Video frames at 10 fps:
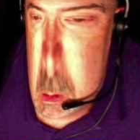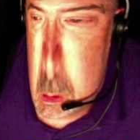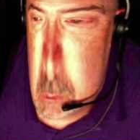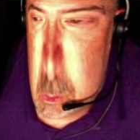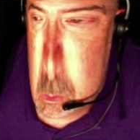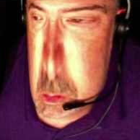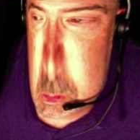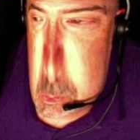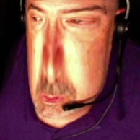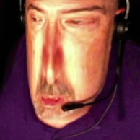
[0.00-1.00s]
If you want to
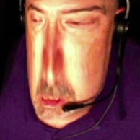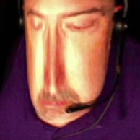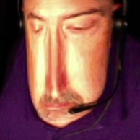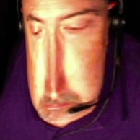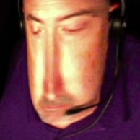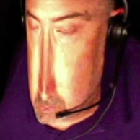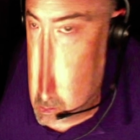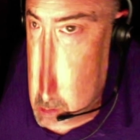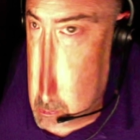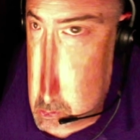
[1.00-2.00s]
subscribe, if you
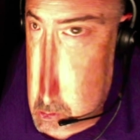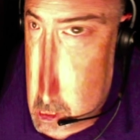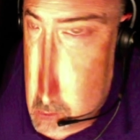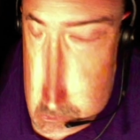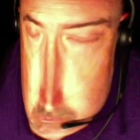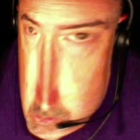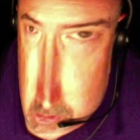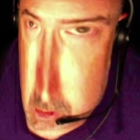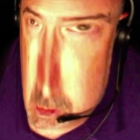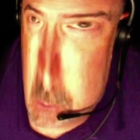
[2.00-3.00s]
like my channel, if I make
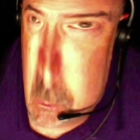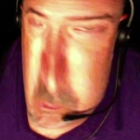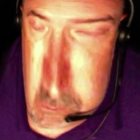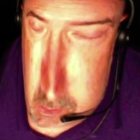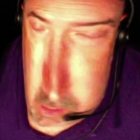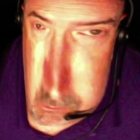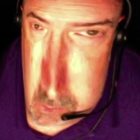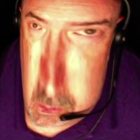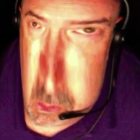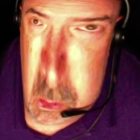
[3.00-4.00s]
you laugh, if I give you
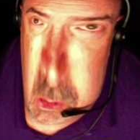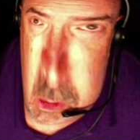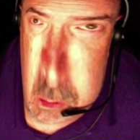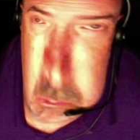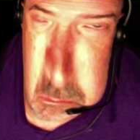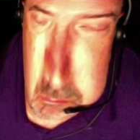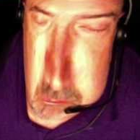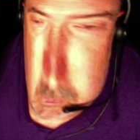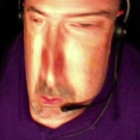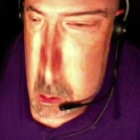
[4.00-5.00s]
a good giggle,
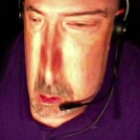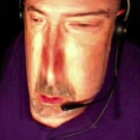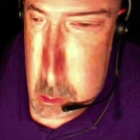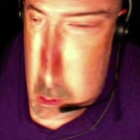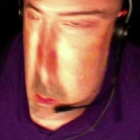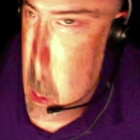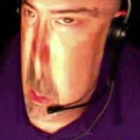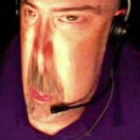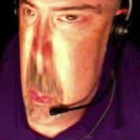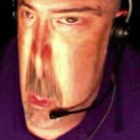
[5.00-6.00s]
click
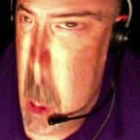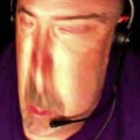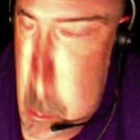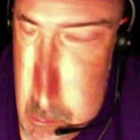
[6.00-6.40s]
subscribe.